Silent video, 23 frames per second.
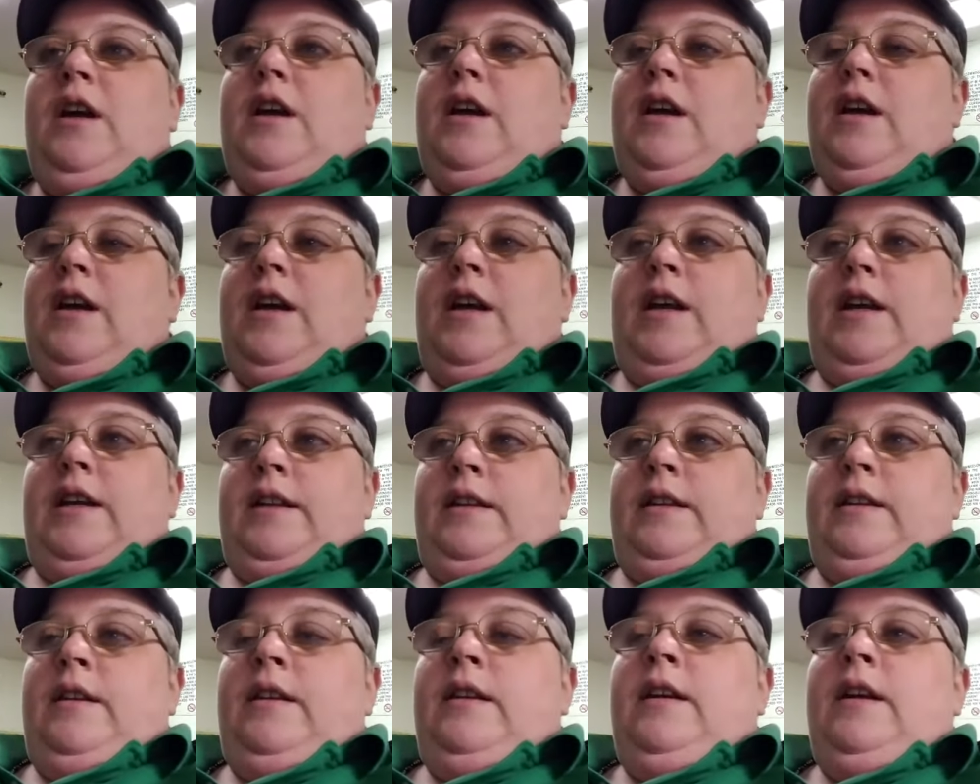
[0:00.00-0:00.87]

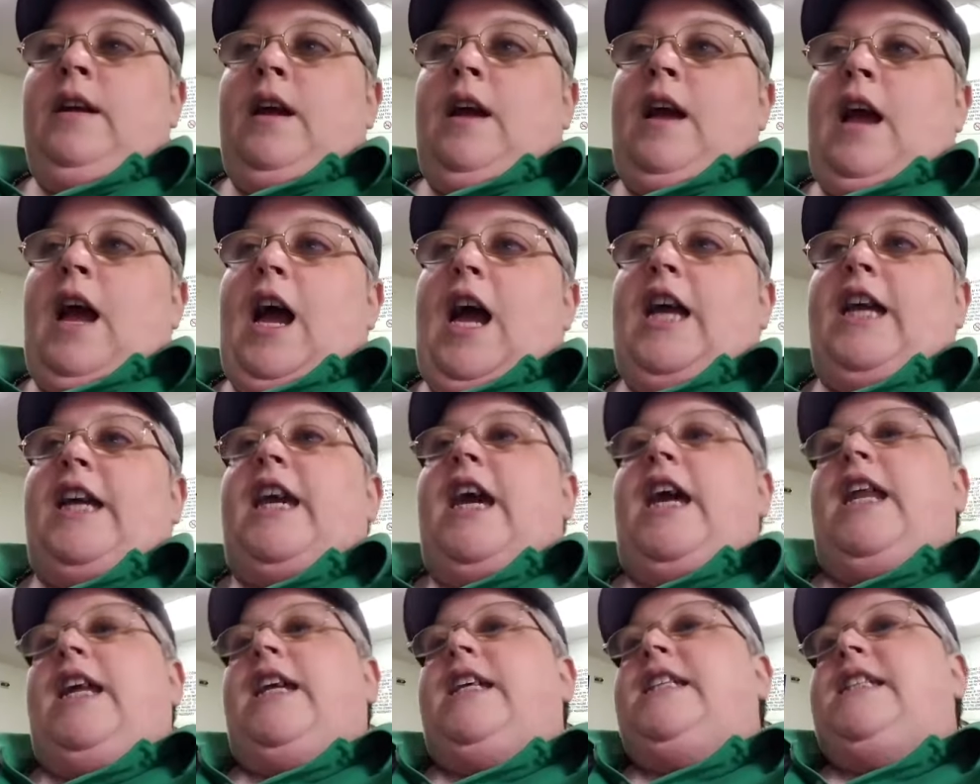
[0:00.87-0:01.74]
And I
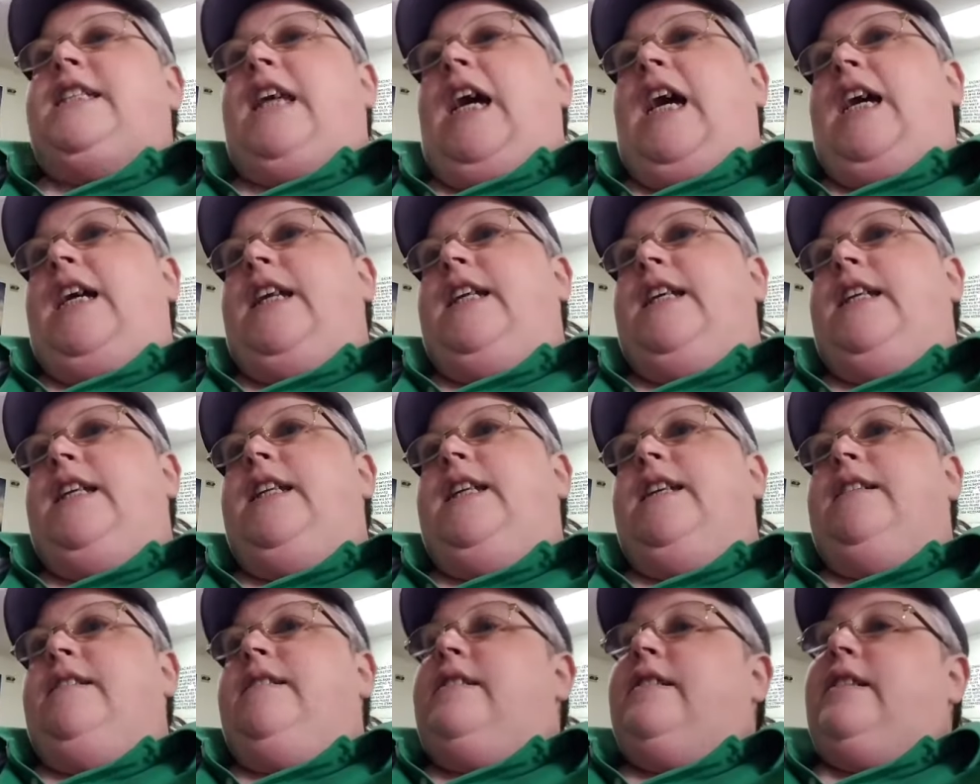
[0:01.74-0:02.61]
get excited
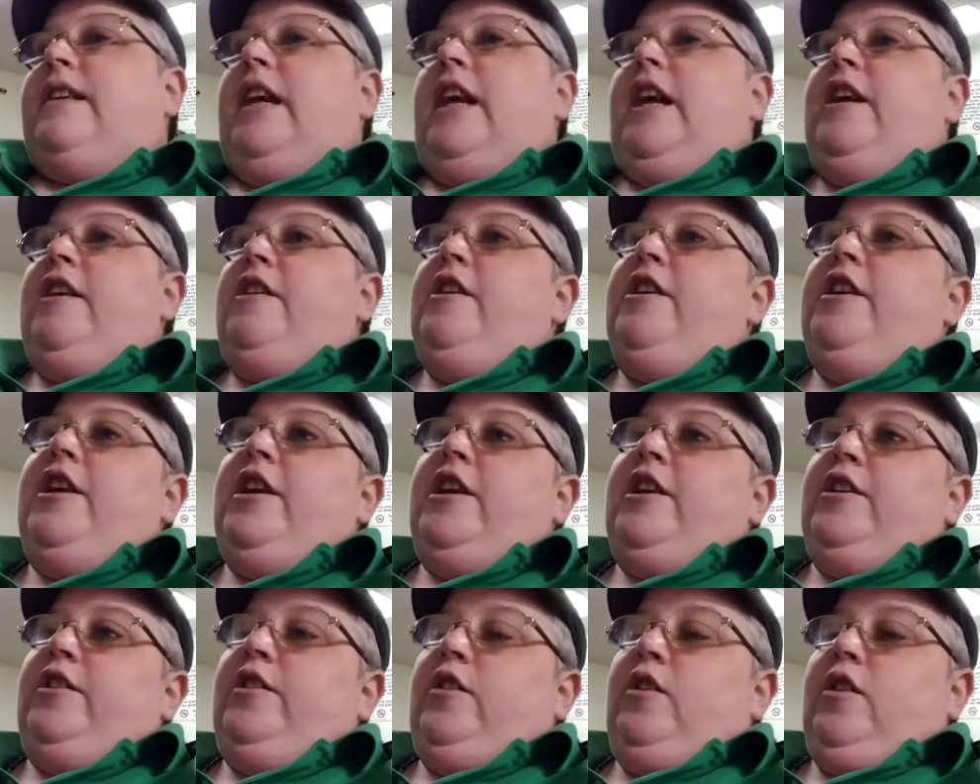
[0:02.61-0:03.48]
and scared
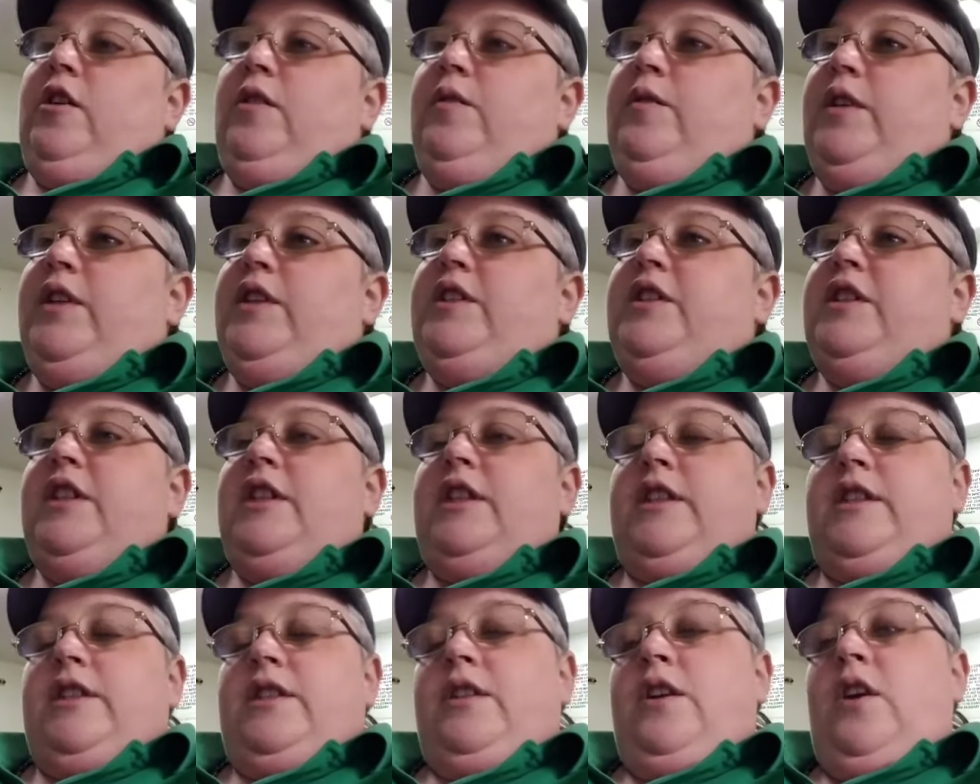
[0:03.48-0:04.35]
and nervous
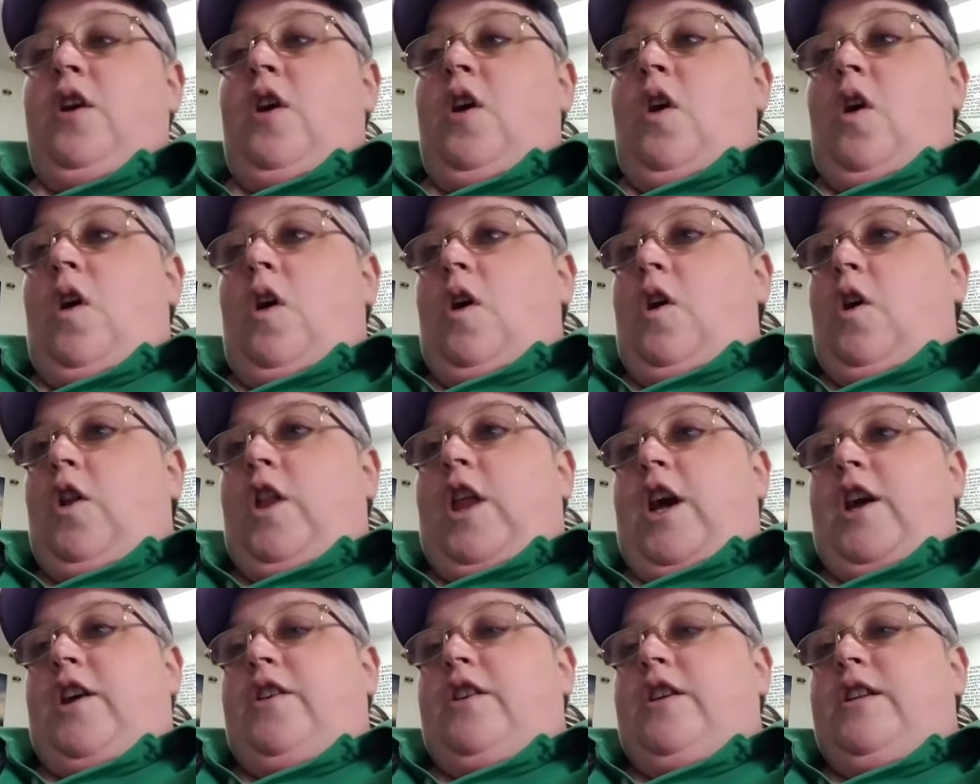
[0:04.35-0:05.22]
and all
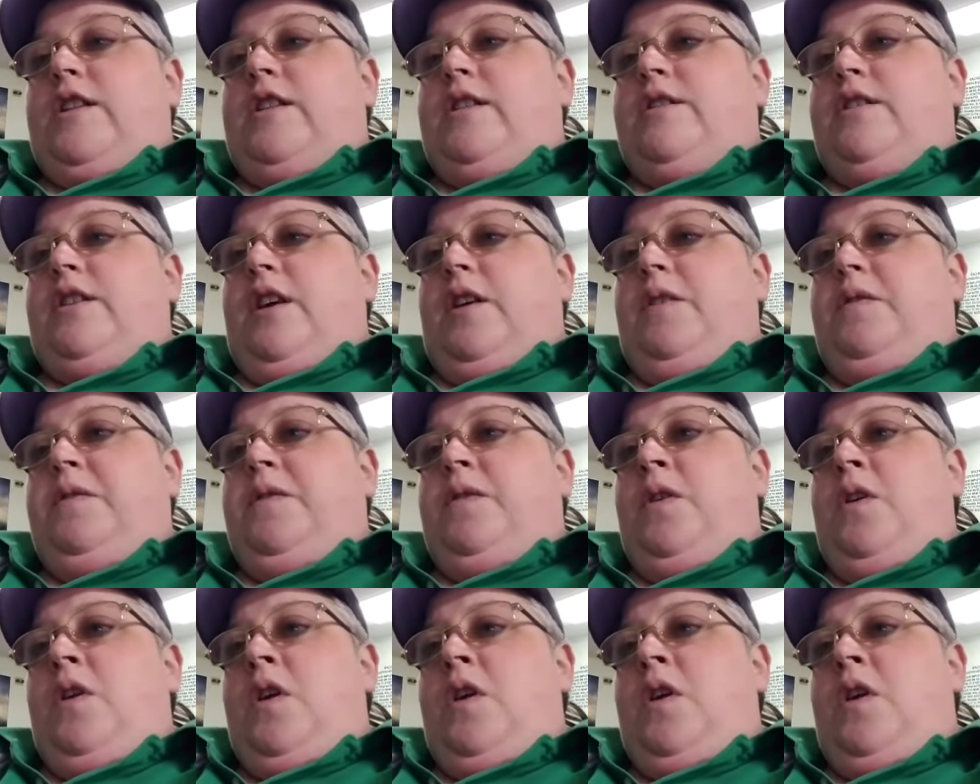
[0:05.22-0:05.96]
that good stuff,